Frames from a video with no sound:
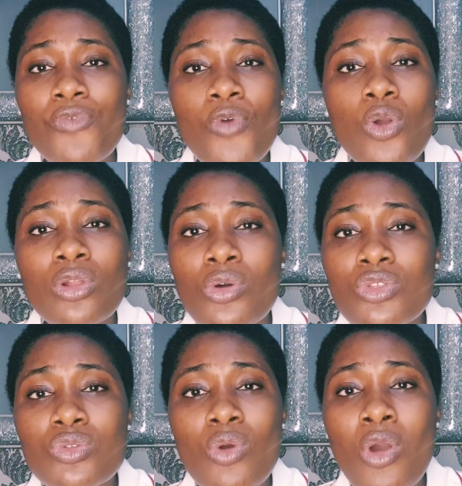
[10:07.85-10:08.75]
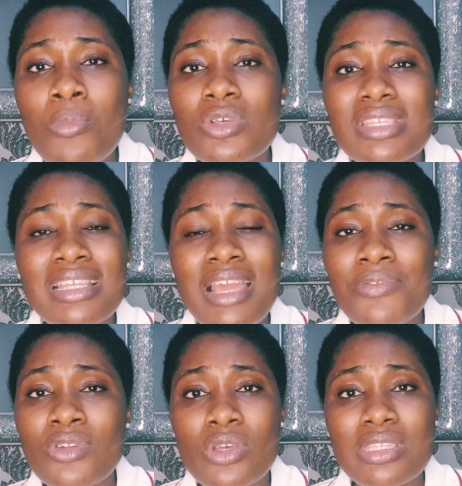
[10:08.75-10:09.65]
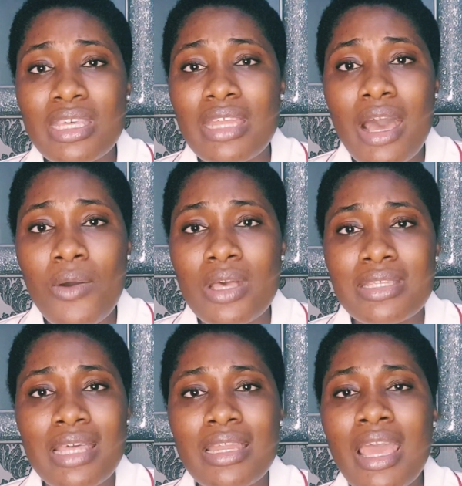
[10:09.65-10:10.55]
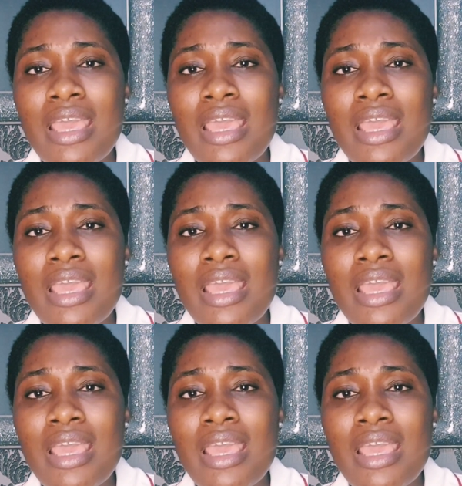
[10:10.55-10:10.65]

for close to almost 11 or 10 hours, and